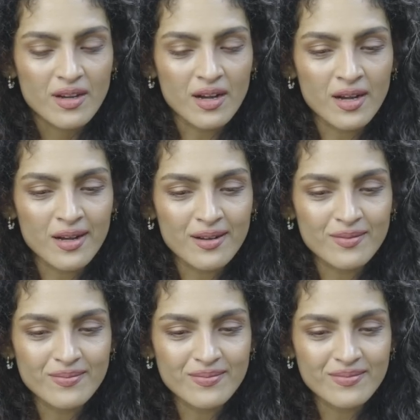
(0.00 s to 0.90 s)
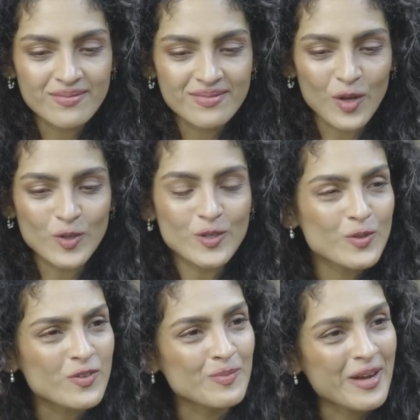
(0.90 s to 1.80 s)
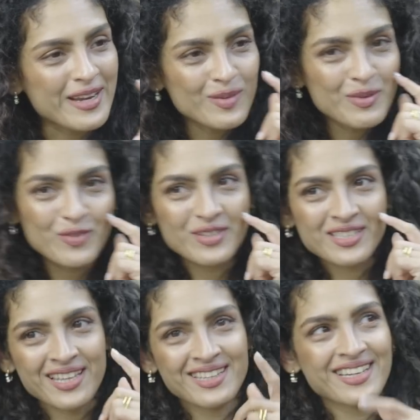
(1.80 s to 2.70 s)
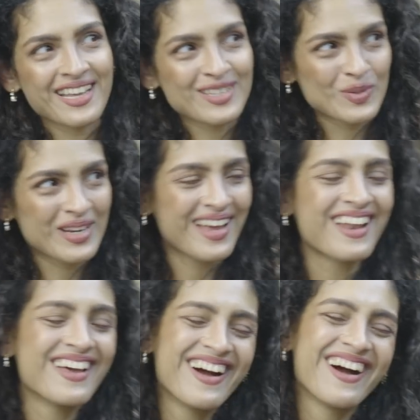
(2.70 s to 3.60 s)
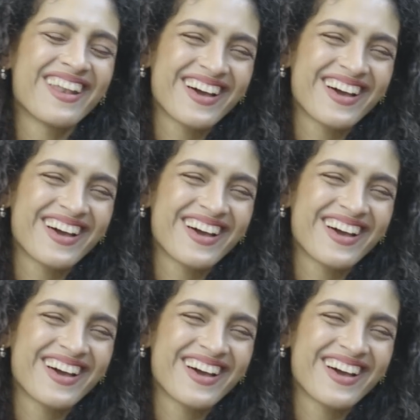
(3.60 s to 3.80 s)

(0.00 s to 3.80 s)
How that you've reminded me of this, I think next one I'll